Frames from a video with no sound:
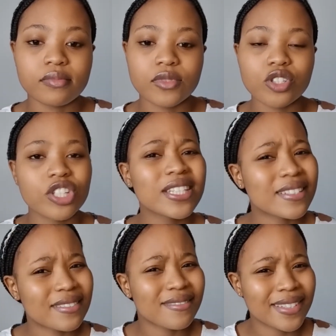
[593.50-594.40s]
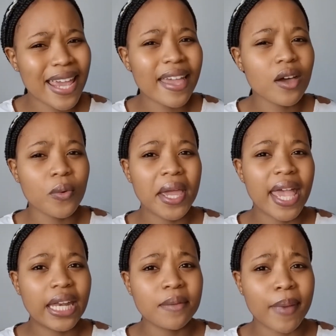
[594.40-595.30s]
just take away
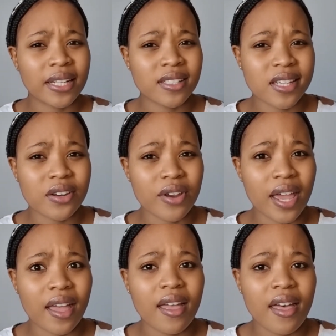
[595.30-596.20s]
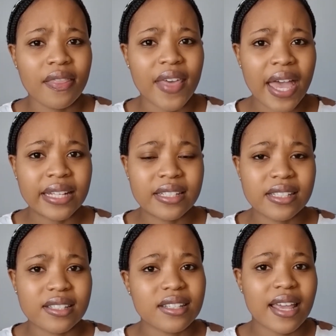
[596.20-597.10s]
any bacteria
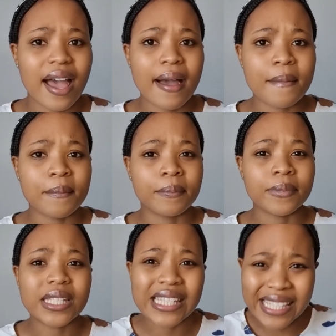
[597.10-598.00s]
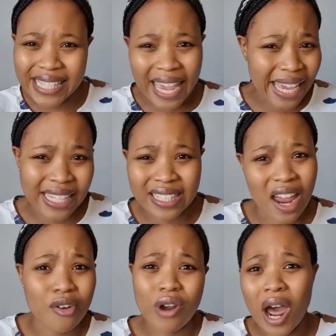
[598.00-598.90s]
that stayed
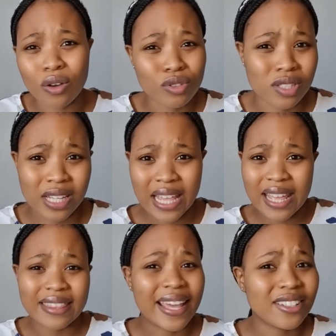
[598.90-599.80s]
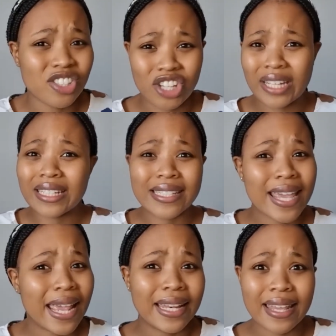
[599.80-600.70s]
around that
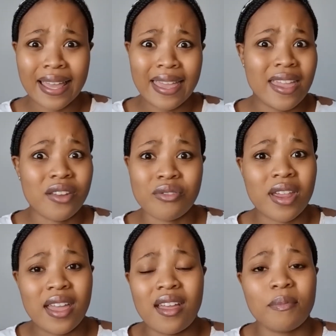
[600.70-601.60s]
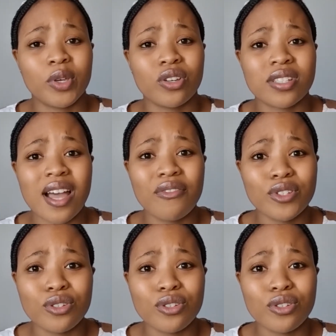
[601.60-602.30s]
genitalia area, because after